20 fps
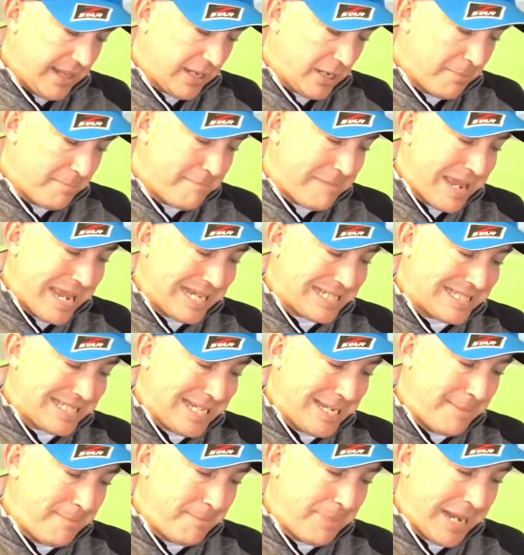got max
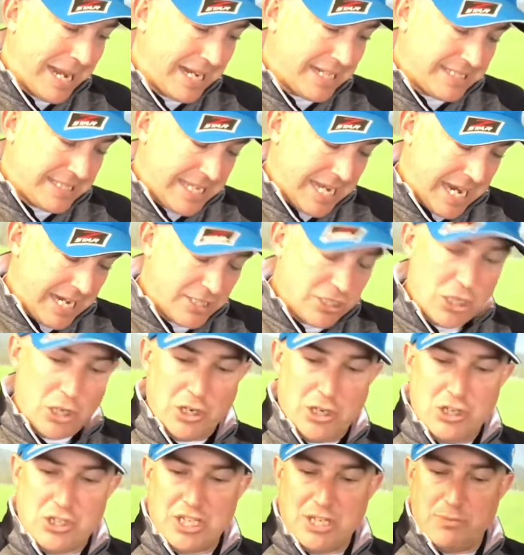impact
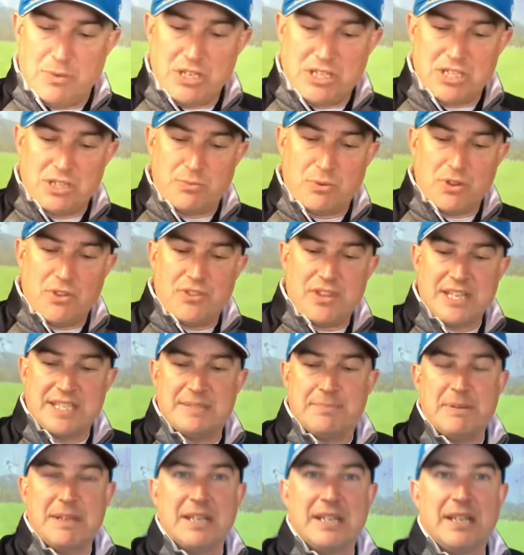technology, which is what this
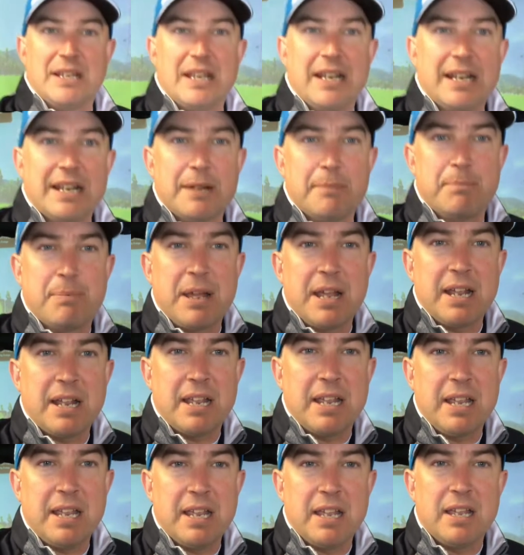bit at the back
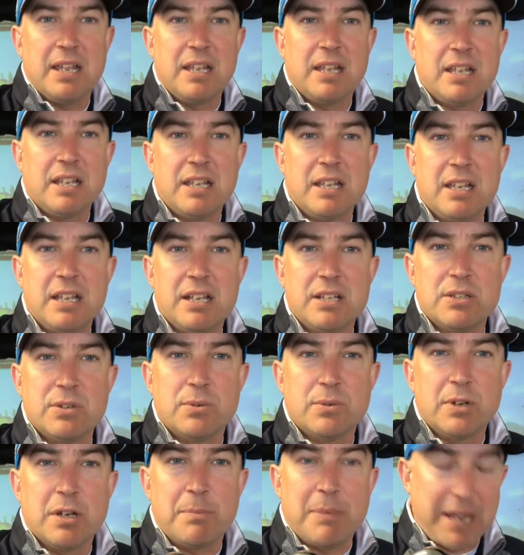here is
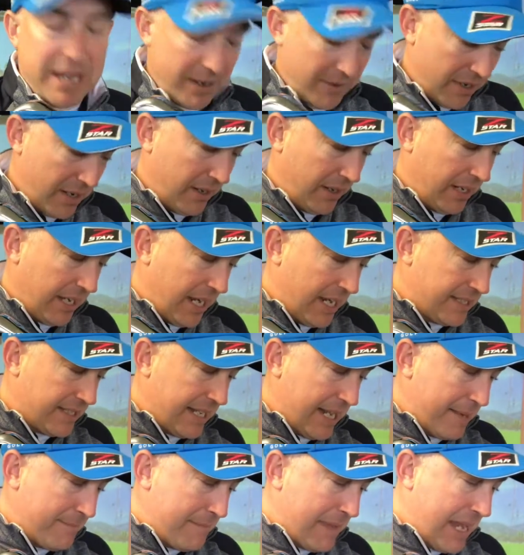all about. Okay, so
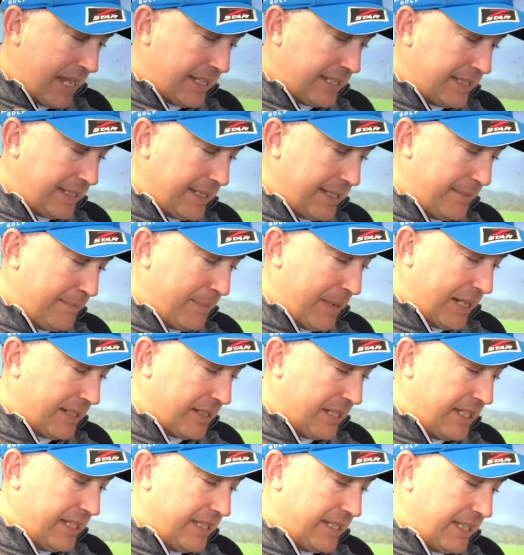that max
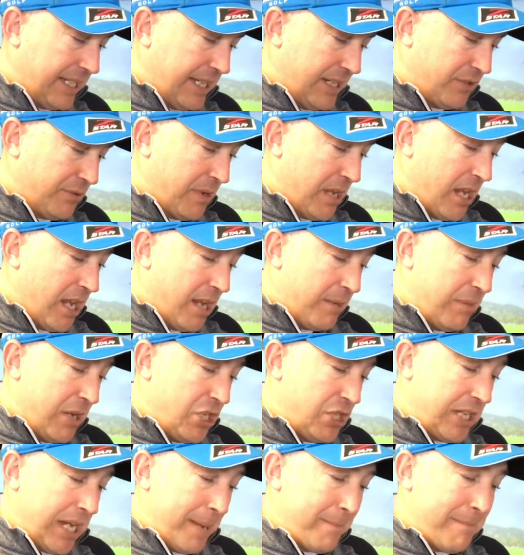impact in T100
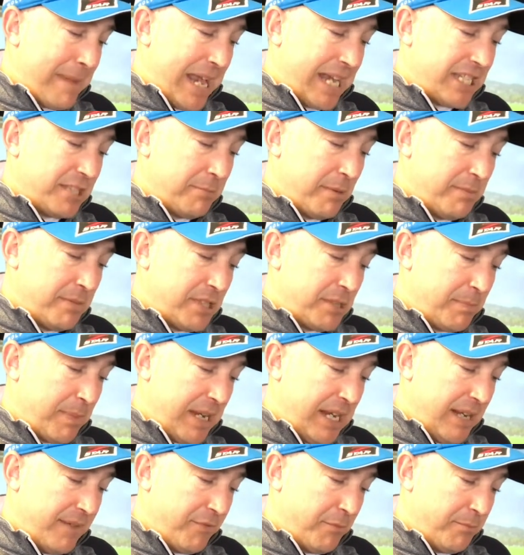means you get maximum
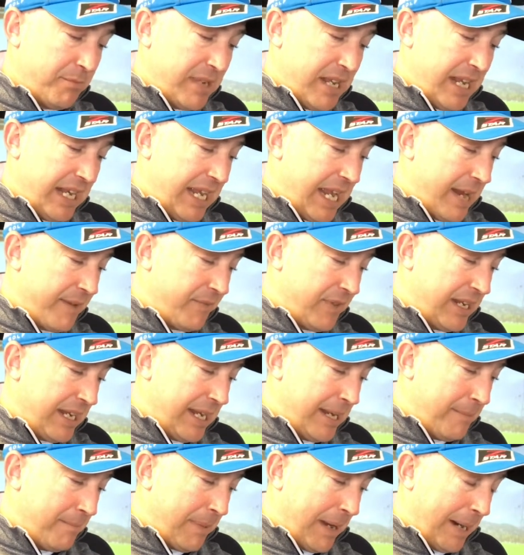speed from nearly every
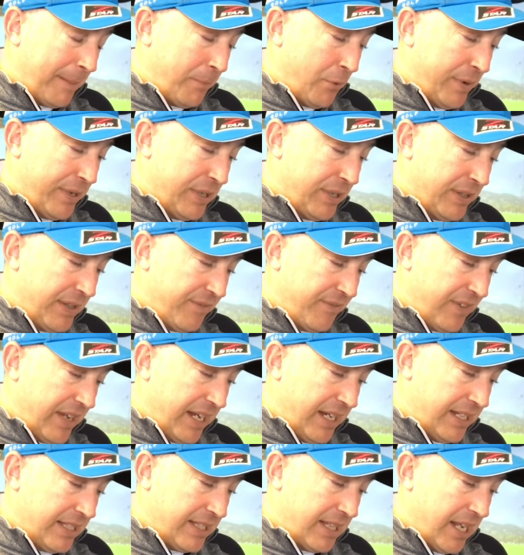impact point on the
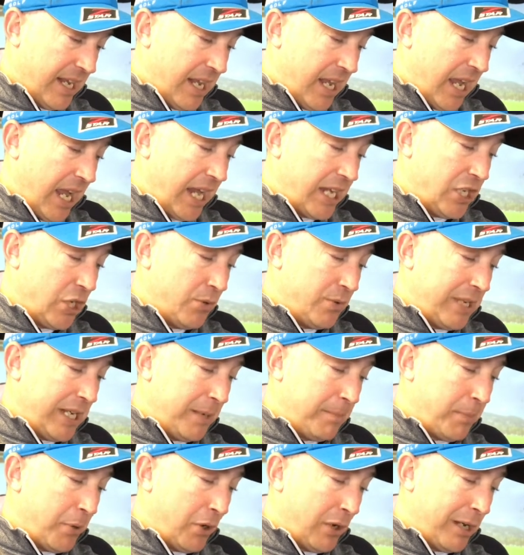face. A
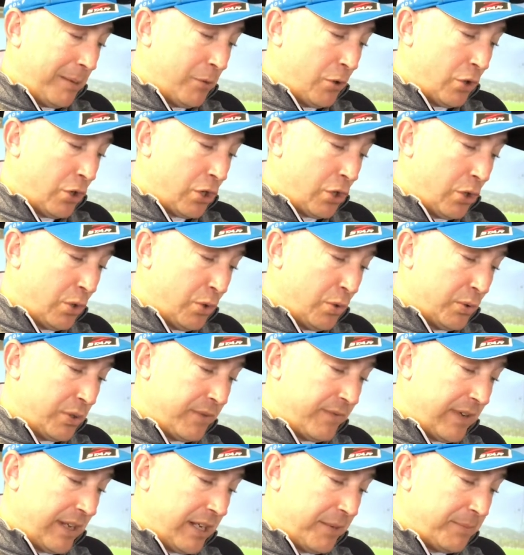unique polymorph core
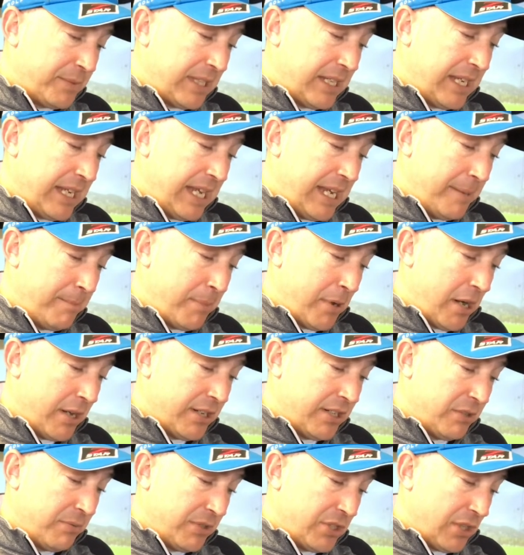developed in
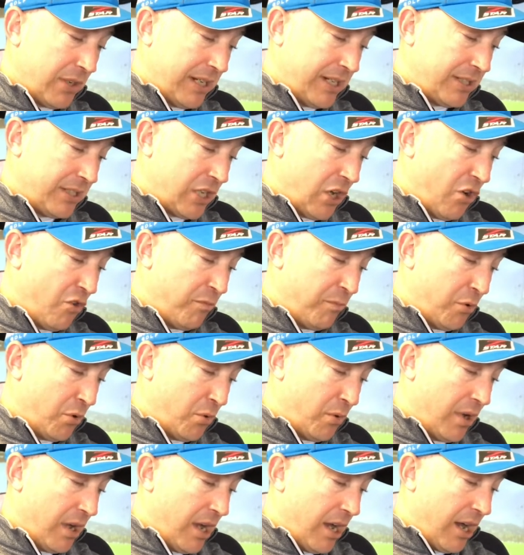partnership with Titleist Golf
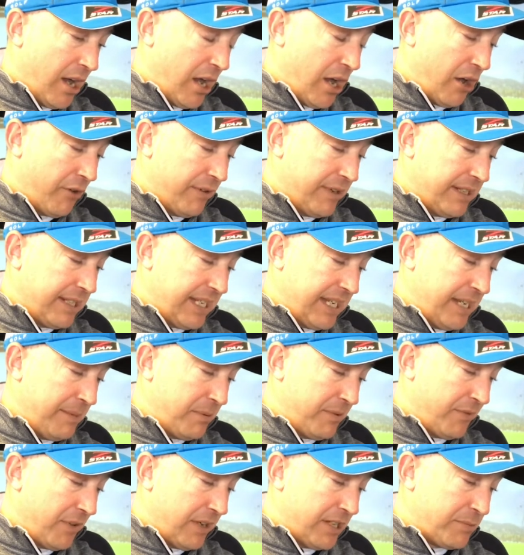Ball R&D
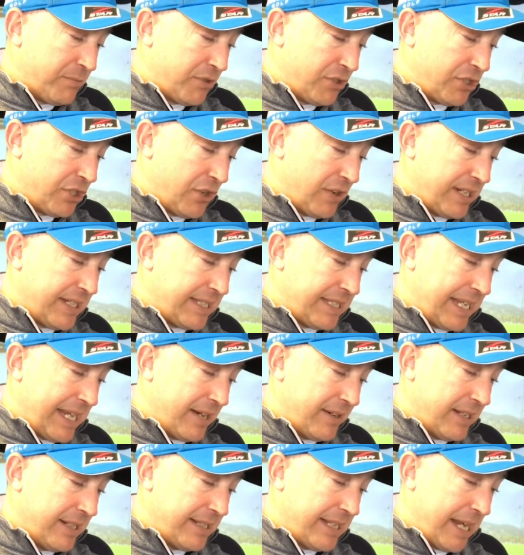provides precise
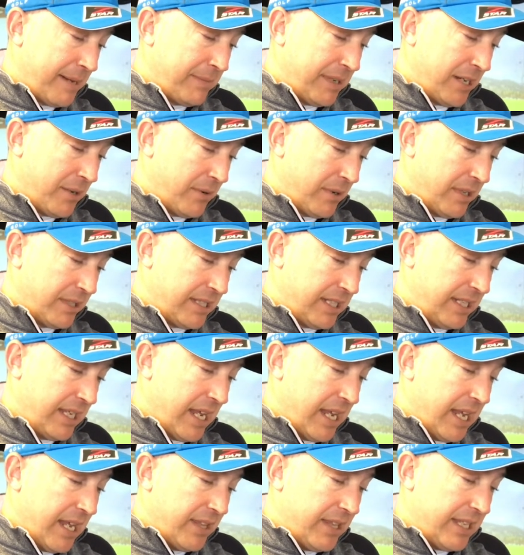sound and dampening quality.
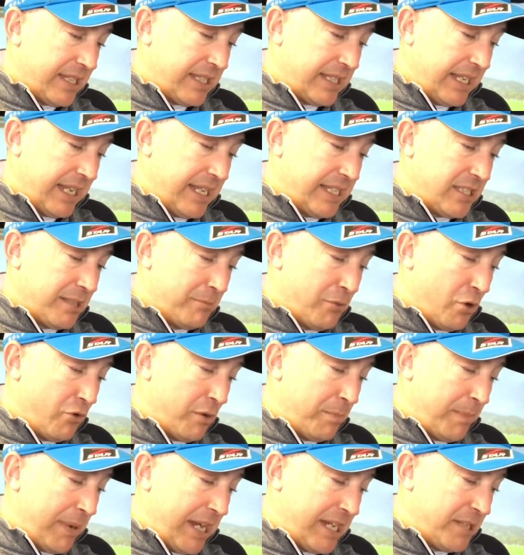This leads to
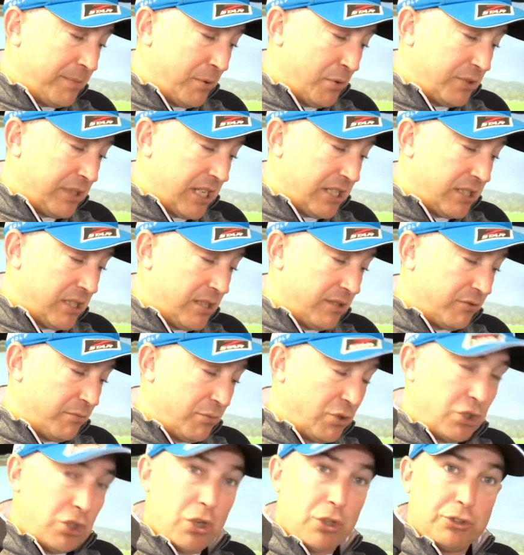more repeatable distance from
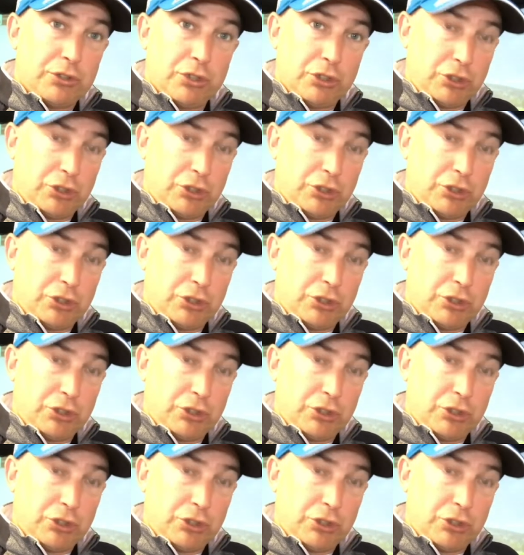shot to